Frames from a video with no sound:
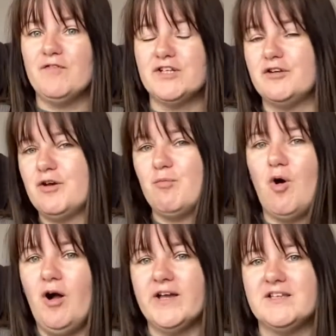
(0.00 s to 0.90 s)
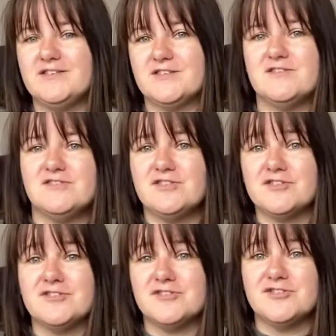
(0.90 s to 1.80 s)
I don't know why. It
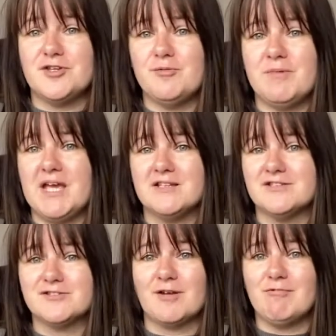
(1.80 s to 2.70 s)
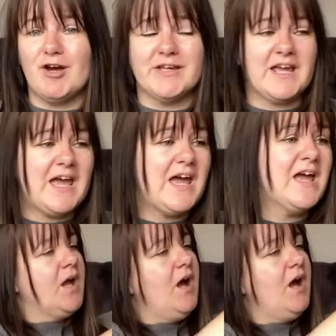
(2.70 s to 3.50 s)
doesn't suit me. I just don't like it.